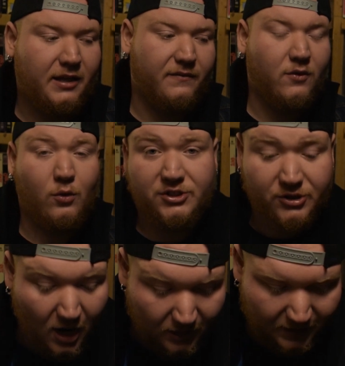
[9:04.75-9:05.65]
And then of course
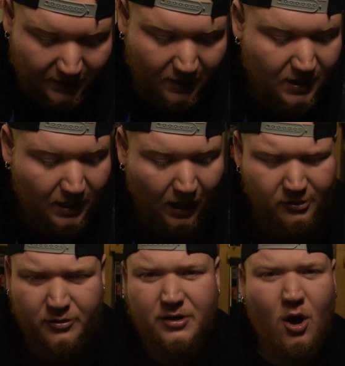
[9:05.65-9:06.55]
you got like I
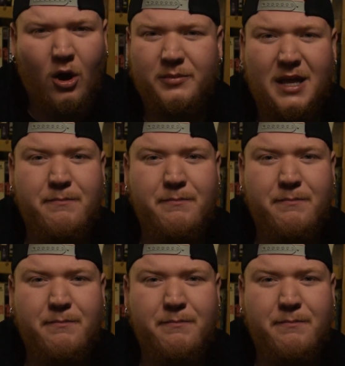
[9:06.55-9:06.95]
don't know what you call him